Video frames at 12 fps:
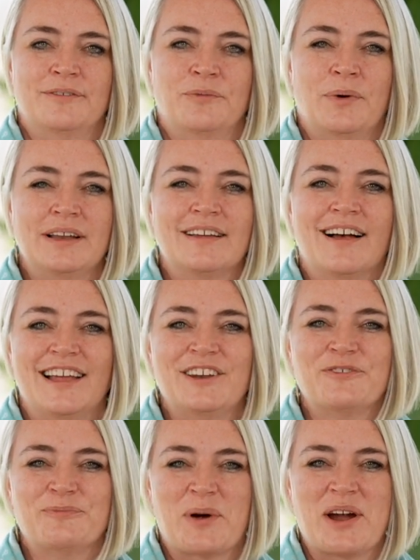what kind
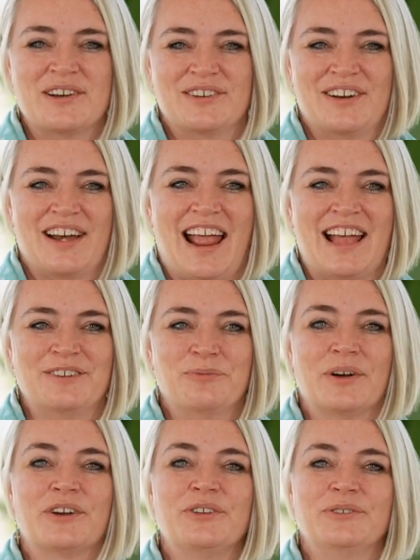of partner and
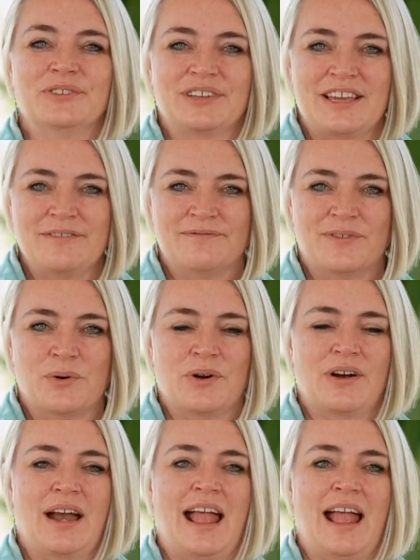what are you looking for,